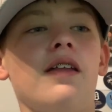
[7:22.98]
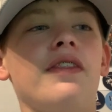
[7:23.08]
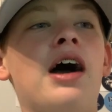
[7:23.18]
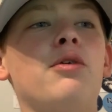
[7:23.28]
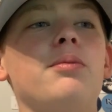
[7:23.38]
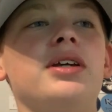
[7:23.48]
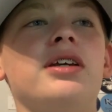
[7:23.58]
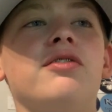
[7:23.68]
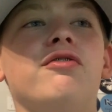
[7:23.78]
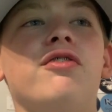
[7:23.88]
That would
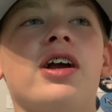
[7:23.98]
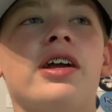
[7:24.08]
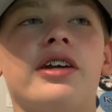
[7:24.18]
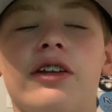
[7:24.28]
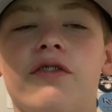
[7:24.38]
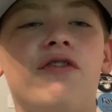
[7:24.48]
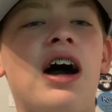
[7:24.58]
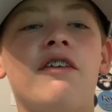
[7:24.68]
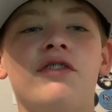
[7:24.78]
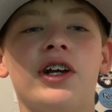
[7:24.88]
be very good.
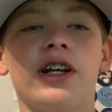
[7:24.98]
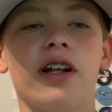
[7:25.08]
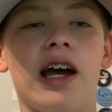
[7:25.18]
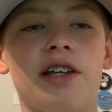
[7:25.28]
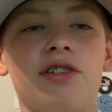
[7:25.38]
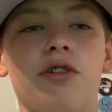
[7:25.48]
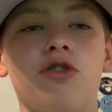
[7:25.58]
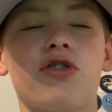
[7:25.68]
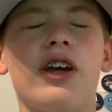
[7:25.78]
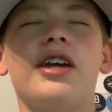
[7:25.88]
Five very good guys you could
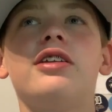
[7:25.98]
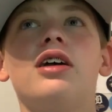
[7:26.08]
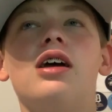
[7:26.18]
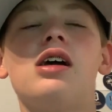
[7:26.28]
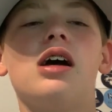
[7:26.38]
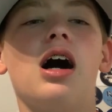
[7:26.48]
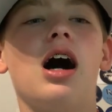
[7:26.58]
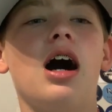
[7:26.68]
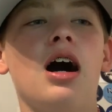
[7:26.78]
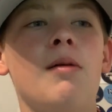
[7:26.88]
trade.
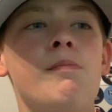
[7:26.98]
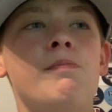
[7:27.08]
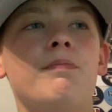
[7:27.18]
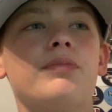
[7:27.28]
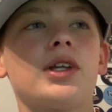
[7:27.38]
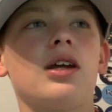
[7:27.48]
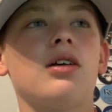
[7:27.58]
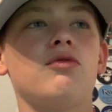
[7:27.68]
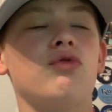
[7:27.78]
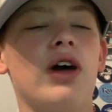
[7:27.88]
Um,
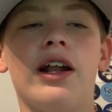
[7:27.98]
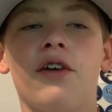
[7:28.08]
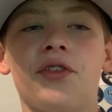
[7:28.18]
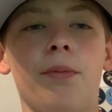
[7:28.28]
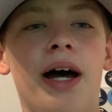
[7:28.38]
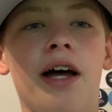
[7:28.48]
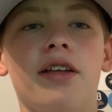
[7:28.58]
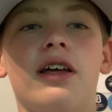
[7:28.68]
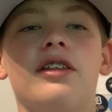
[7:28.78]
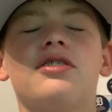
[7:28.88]
right off the bat.
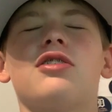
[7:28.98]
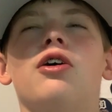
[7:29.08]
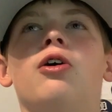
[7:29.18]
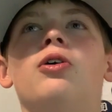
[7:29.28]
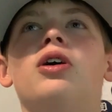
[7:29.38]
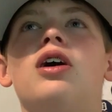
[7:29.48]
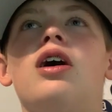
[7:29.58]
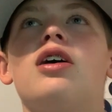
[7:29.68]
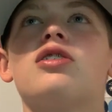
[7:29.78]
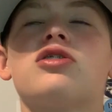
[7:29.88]
And so,
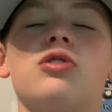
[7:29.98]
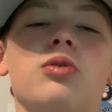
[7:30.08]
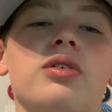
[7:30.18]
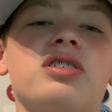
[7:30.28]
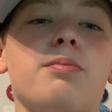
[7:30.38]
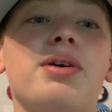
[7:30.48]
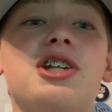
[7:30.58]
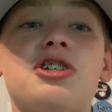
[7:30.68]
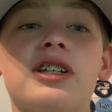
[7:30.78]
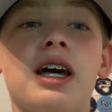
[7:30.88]
so some
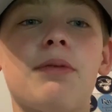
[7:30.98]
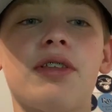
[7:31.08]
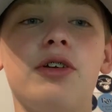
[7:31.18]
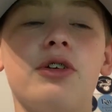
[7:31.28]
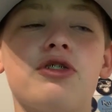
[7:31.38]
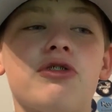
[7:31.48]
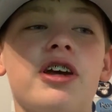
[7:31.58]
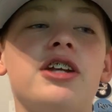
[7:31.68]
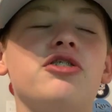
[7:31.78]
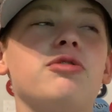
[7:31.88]
pitching depth that you could
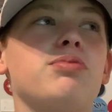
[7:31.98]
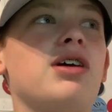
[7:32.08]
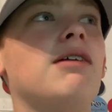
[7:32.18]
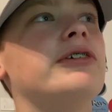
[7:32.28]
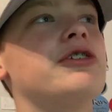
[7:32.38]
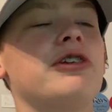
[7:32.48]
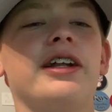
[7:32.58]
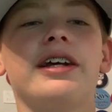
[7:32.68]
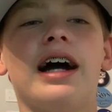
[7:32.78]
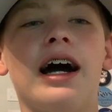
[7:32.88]
trade, you could probably trade
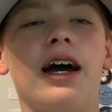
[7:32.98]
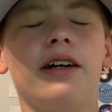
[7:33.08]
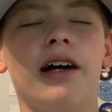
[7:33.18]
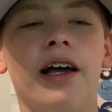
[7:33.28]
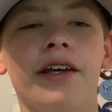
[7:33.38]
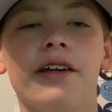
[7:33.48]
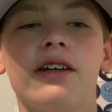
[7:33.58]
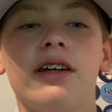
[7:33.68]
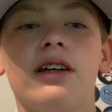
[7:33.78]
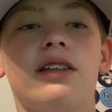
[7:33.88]
a guy like
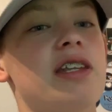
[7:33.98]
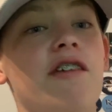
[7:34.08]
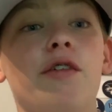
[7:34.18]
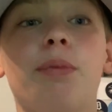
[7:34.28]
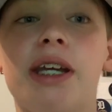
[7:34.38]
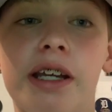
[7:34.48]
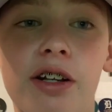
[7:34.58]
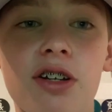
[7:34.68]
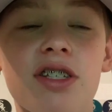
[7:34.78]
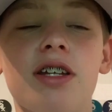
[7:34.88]
David
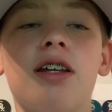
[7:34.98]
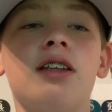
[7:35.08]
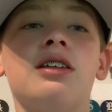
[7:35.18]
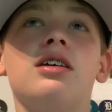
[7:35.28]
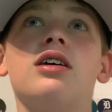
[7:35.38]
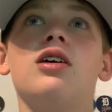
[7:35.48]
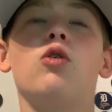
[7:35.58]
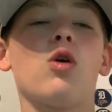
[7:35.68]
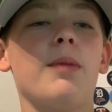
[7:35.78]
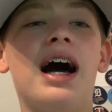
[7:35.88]
Peterson
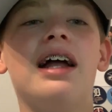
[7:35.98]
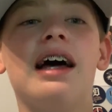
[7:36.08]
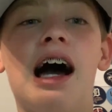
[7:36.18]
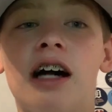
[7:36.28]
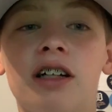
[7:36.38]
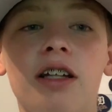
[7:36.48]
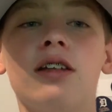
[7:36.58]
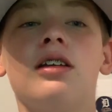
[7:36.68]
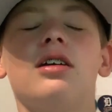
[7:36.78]
or Matt Allan.